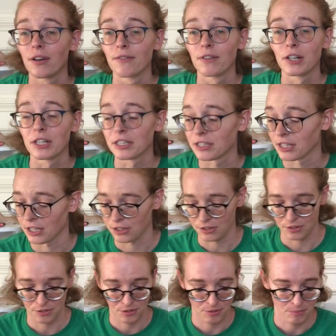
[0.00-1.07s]
of various
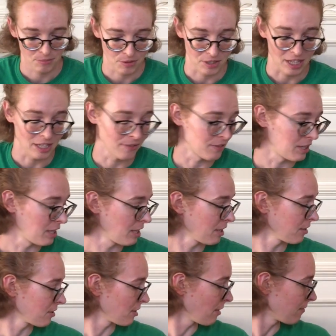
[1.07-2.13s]
natures, so not even knitting
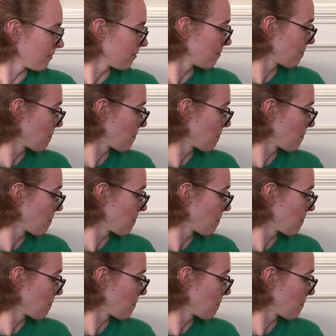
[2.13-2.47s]
stuff.